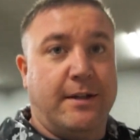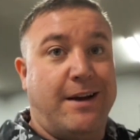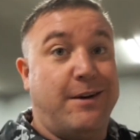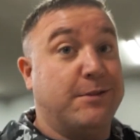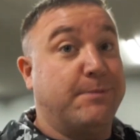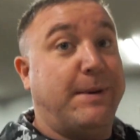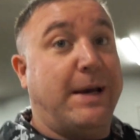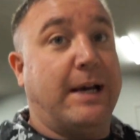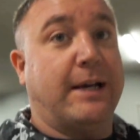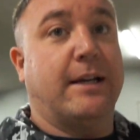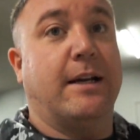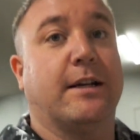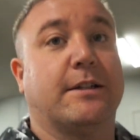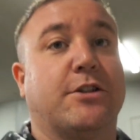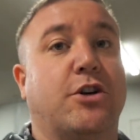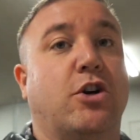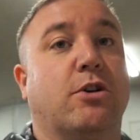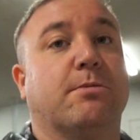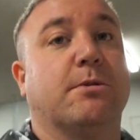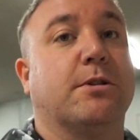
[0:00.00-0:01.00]
That was back in
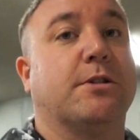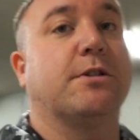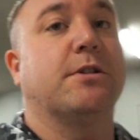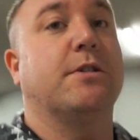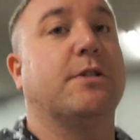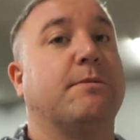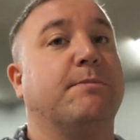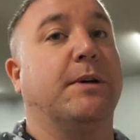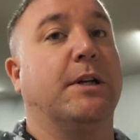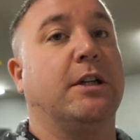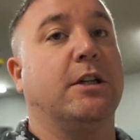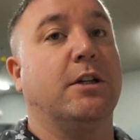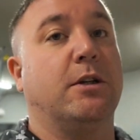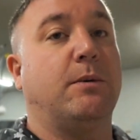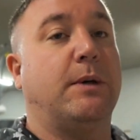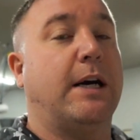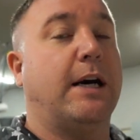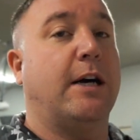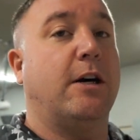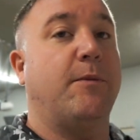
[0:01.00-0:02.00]
October, so it's been a
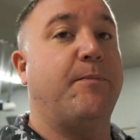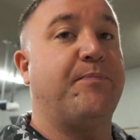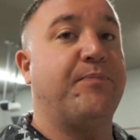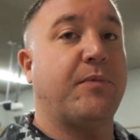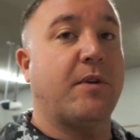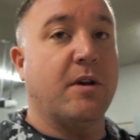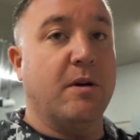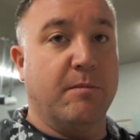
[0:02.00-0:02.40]
little while,